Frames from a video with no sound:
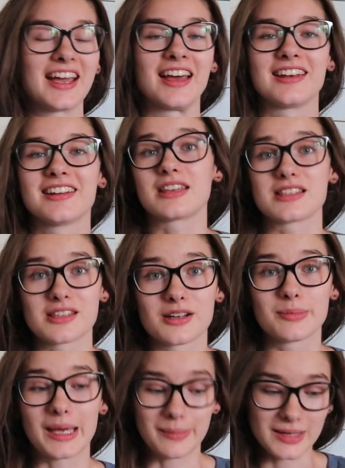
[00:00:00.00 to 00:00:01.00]
and these
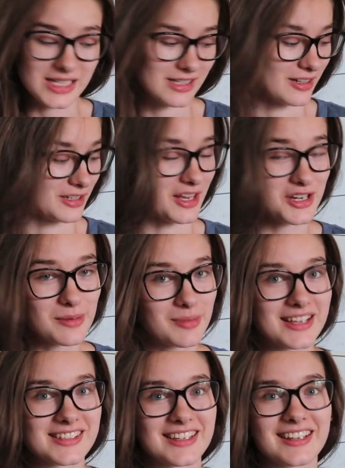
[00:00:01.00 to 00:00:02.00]
little babies are such a
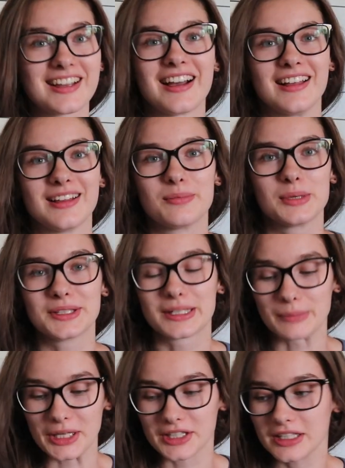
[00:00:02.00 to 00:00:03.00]
blessing. I love being
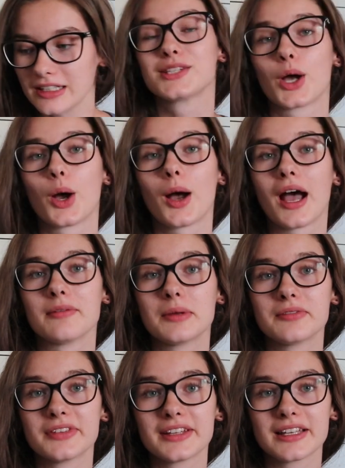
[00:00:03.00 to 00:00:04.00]
their mother. So I've
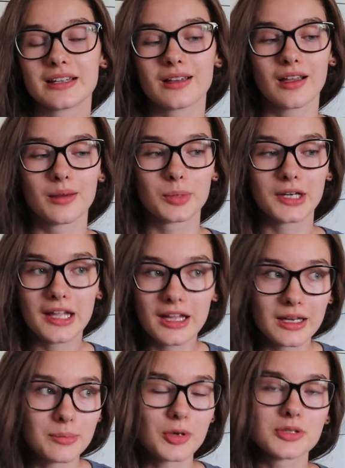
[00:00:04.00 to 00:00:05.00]
been feeling pretty
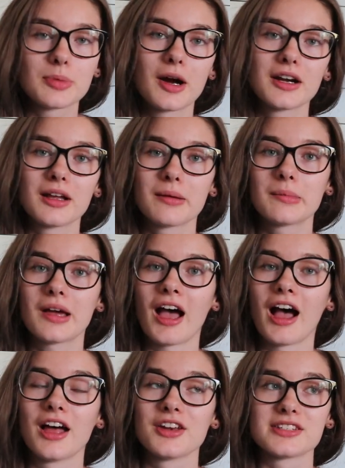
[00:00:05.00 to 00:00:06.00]
good postpartum.
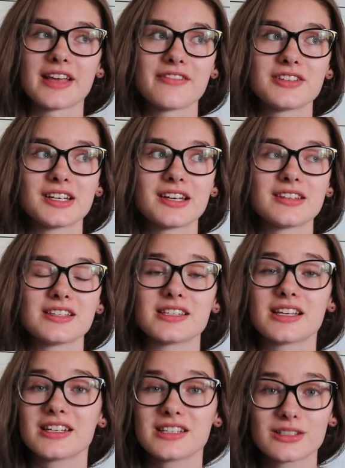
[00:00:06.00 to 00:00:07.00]
I'll just have to get these
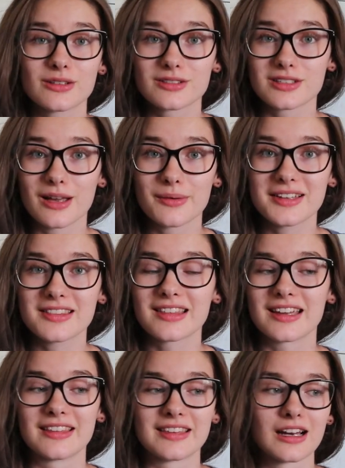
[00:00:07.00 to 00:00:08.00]
kidney stones dealt with
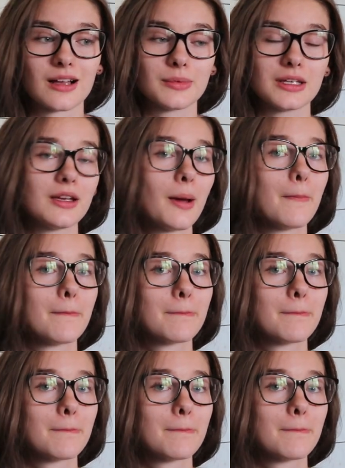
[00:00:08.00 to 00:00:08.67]
and then I'll be